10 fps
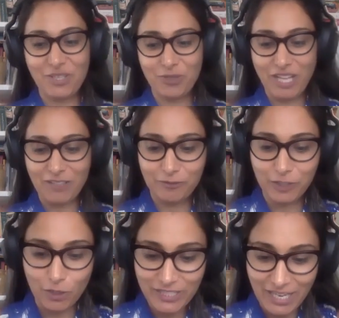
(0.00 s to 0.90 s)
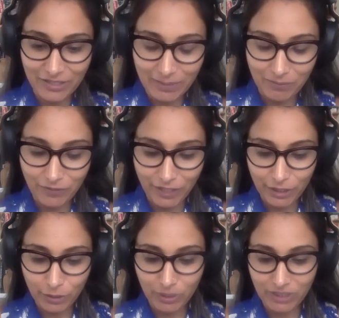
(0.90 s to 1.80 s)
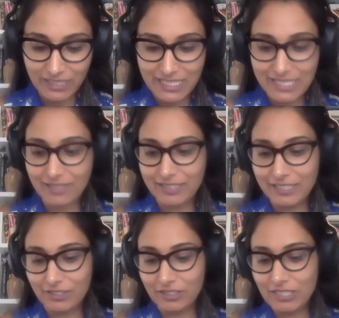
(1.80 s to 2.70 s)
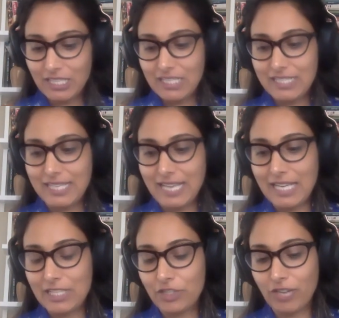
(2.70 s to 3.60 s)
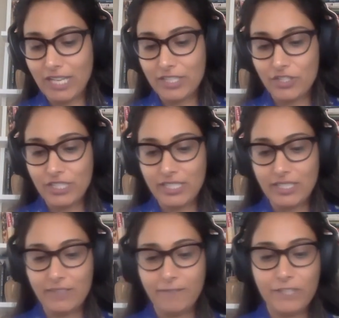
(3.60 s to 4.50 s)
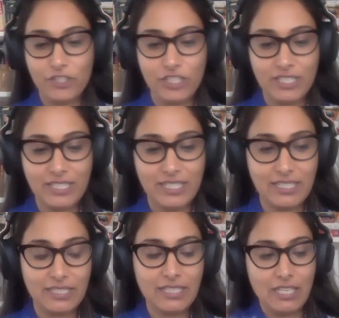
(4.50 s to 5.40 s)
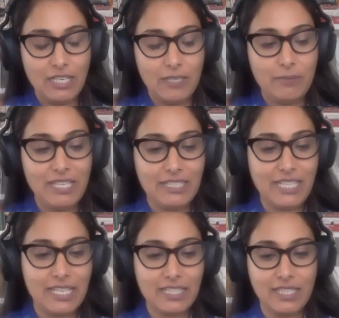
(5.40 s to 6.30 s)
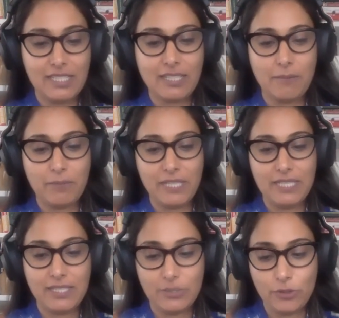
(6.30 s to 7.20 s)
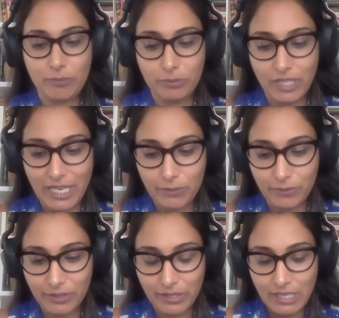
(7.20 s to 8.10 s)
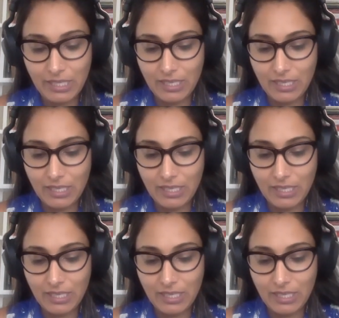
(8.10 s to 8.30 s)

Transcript: So I'll go down them very quickly. Is the legal strategy efficient in getting these companies to comply with